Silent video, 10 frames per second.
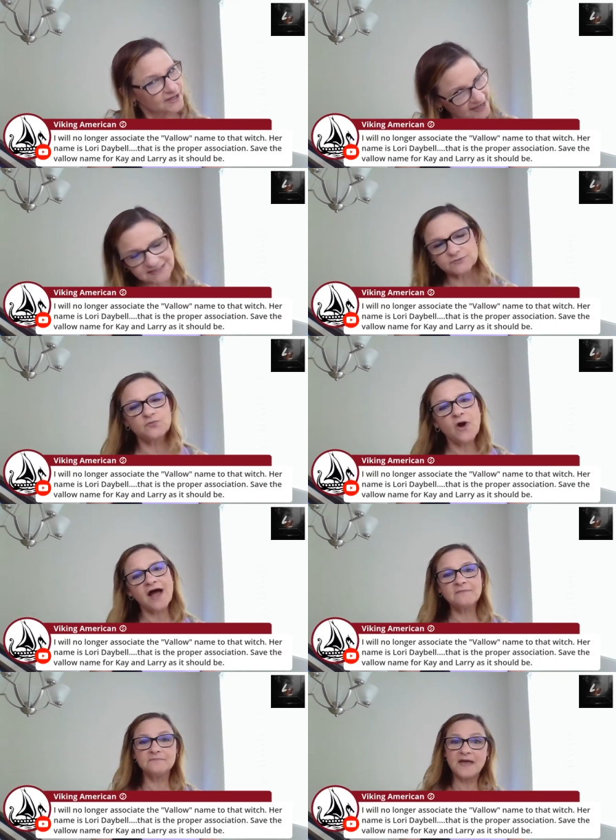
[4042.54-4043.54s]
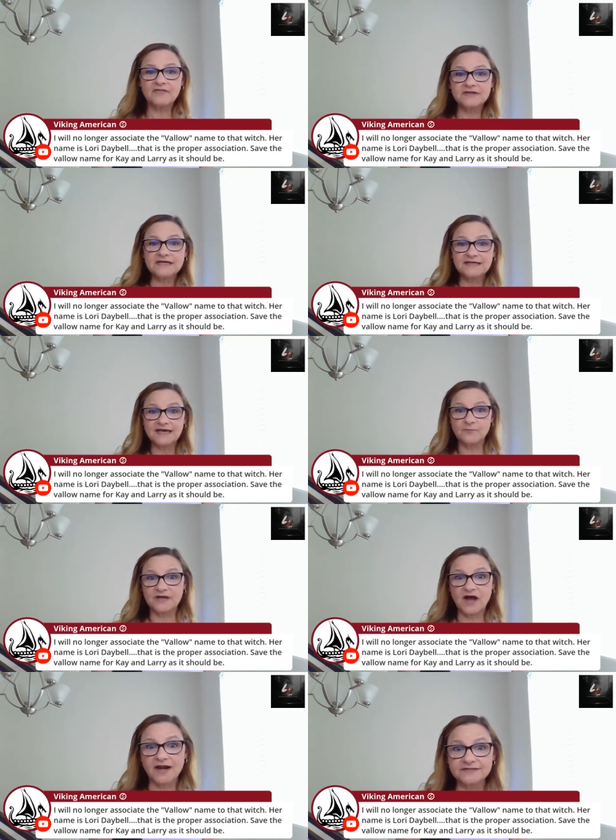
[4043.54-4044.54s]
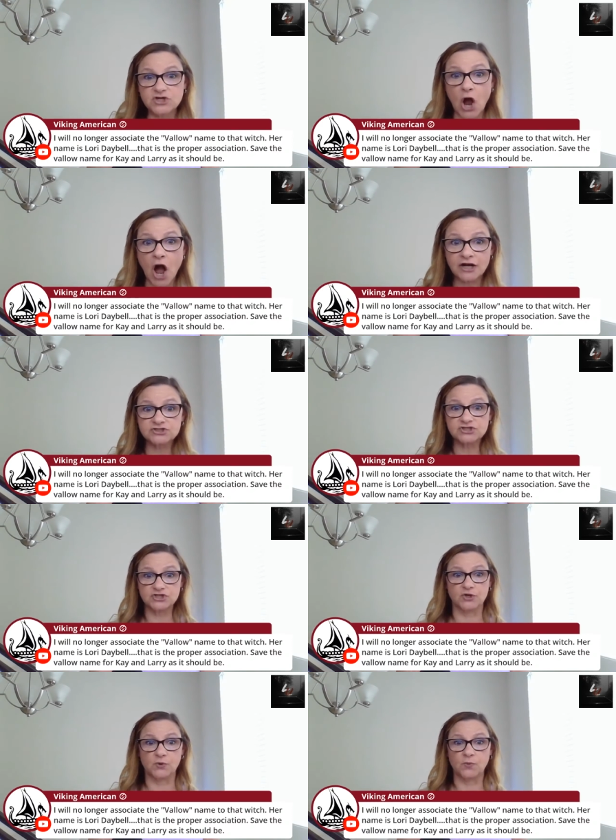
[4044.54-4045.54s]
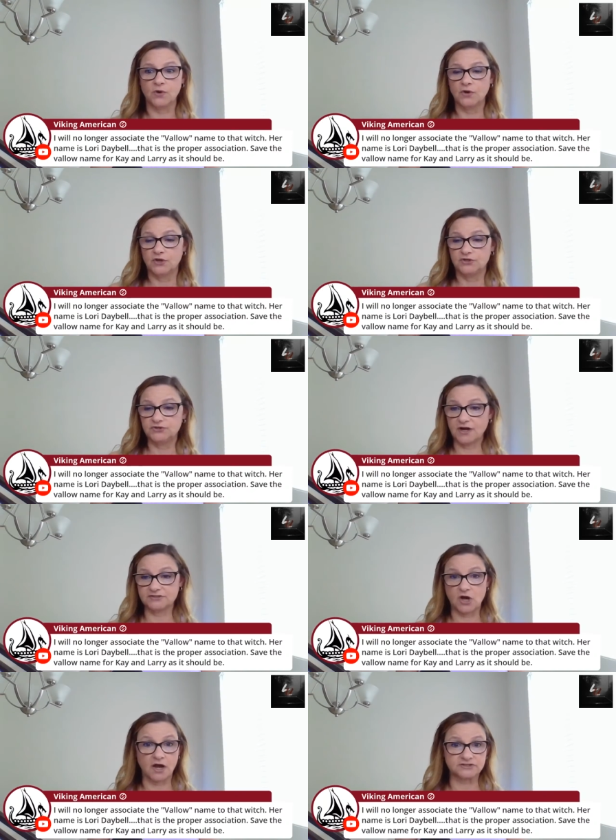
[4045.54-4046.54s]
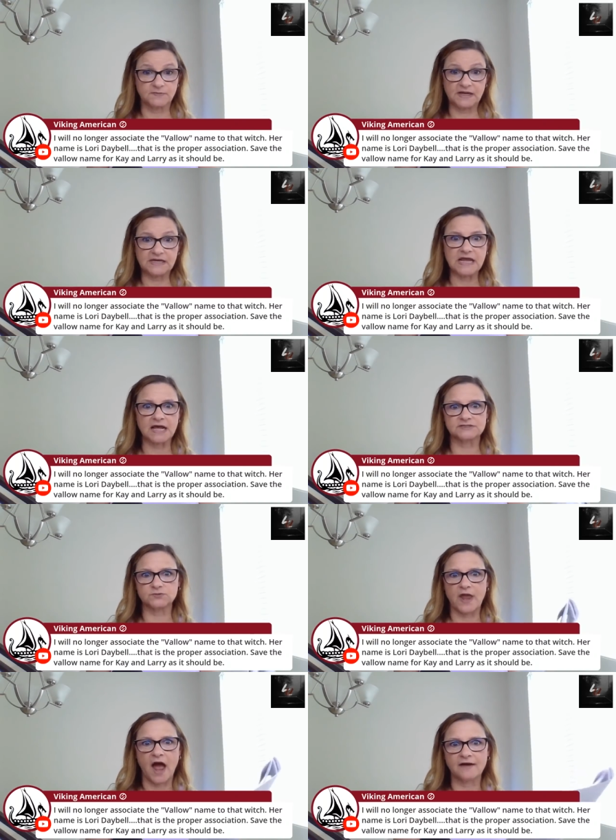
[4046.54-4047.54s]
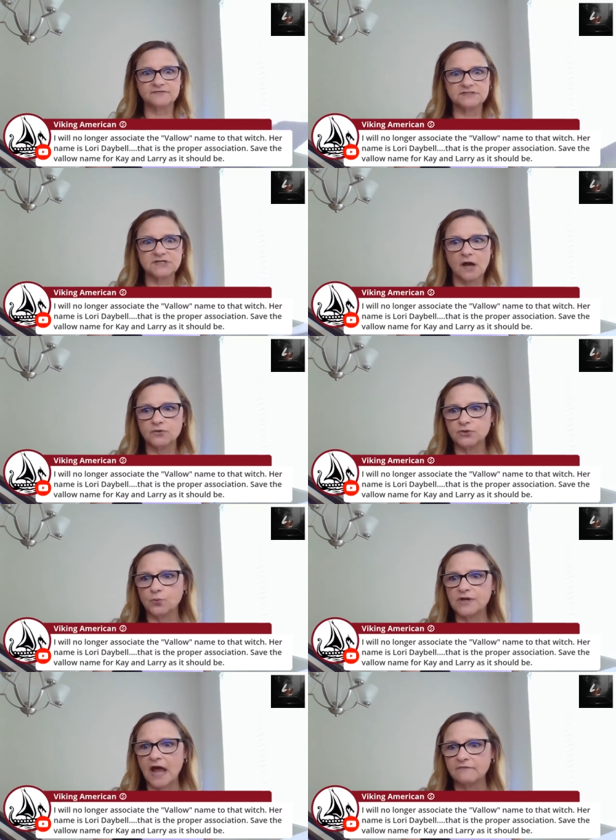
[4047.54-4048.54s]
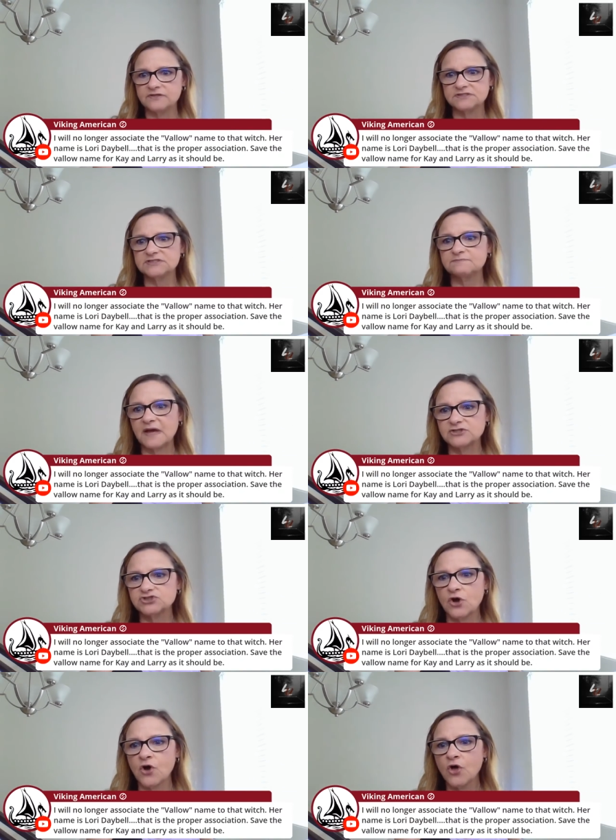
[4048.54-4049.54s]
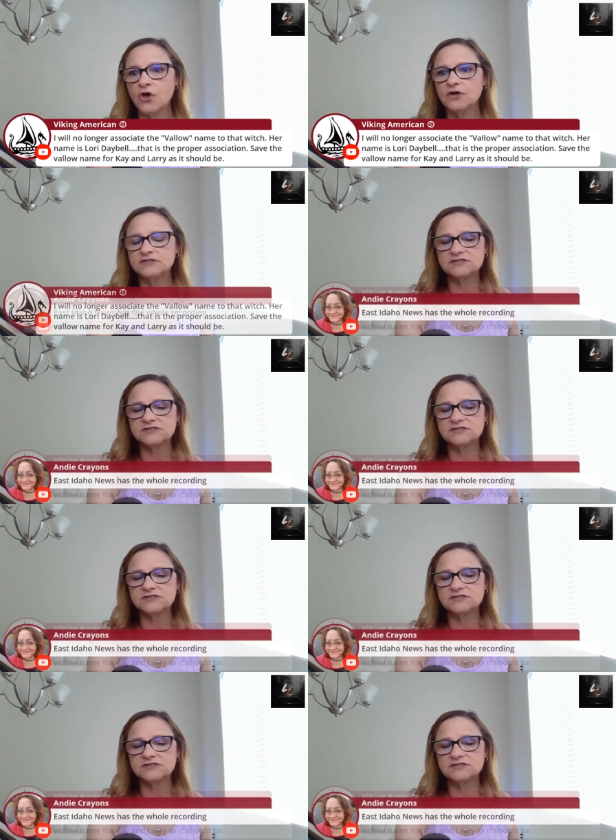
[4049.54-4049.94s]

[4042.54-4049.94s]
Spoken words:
Guess what, Melanie Gibb? We got to talk to you. You got to talk to me? Yes, we have to tell you we have this special